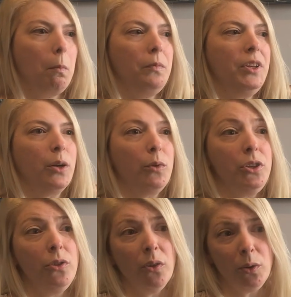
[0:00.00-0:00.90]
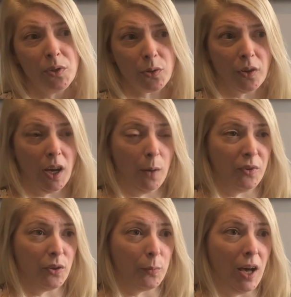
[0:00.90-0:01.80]
When you don't know what's going on
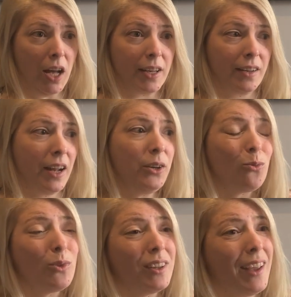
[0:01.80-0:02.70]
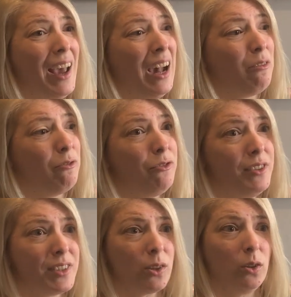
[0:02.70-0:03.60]
with your body, and I don't really have
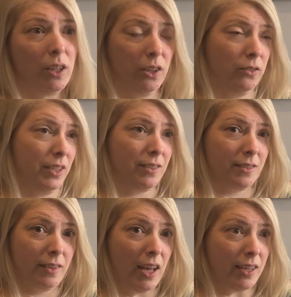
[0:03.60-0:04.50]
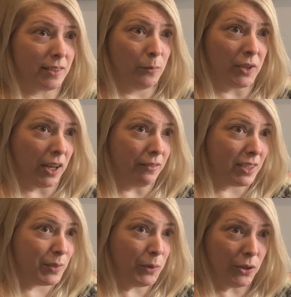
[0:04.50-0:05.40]
physical illness as something I've
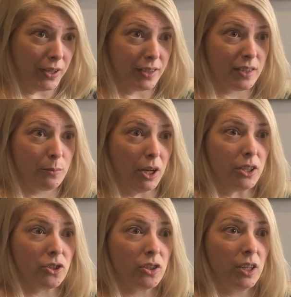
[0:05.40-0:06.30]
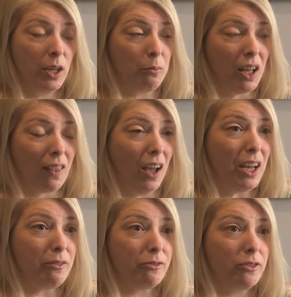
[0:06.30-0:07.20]
experienced much in my
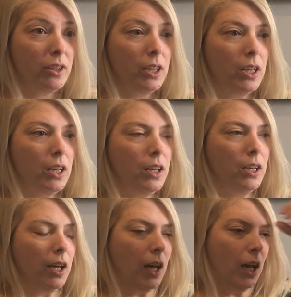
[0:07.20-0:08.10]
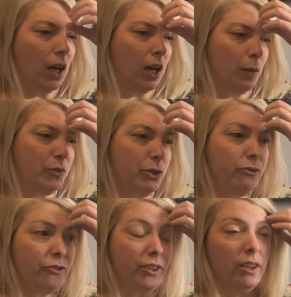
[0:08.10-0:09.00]
life,
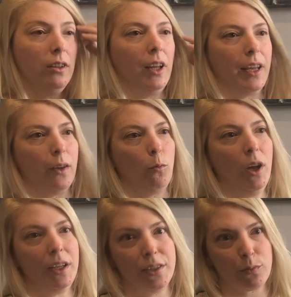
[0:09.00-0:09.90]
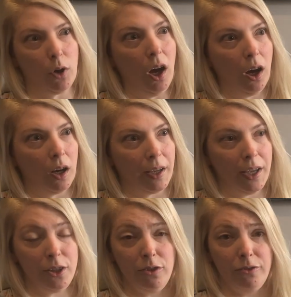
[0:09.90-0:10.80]
you feel like what is wrong,
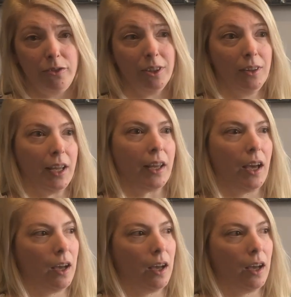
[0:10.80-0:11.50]
and you feel like